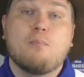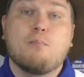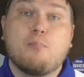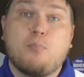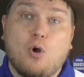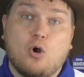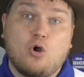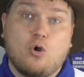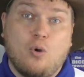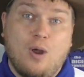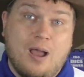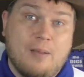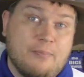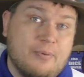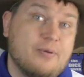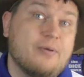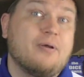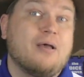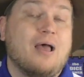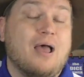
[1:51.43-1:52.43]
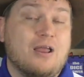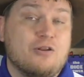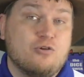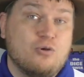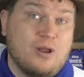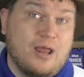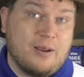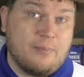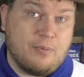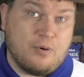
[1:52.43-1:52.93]
Burger Up. I
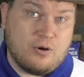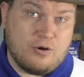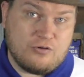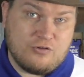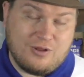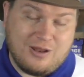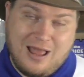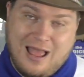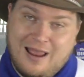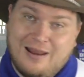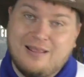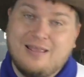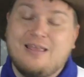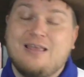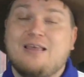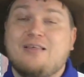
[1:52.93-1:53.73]
do like burgers a lot.